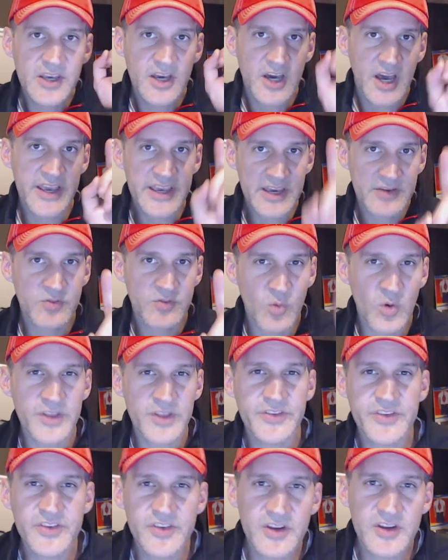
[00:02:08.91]
I have one
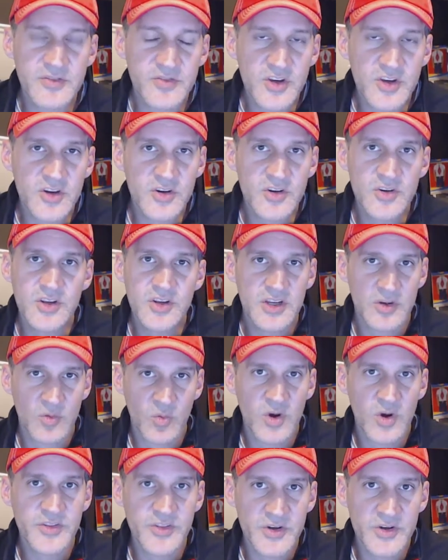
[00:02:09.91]
set of code in
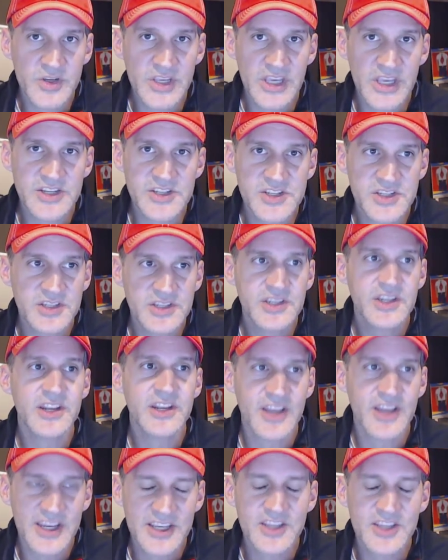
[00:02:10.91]
one location and
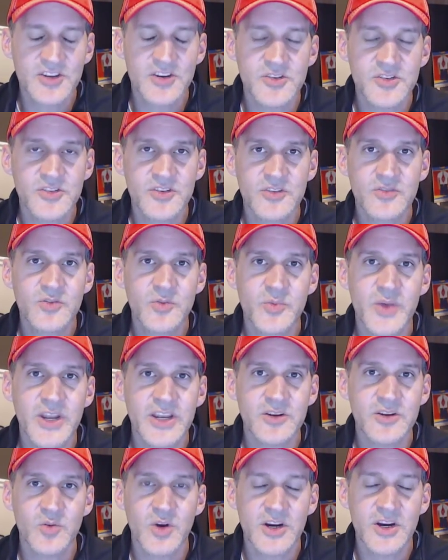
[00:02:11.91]
I can use it from
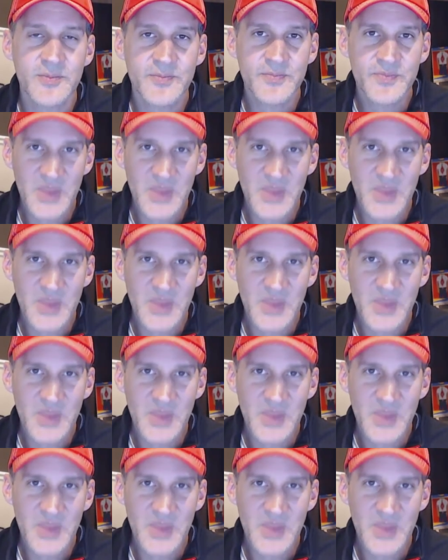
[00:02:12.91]
anywhere.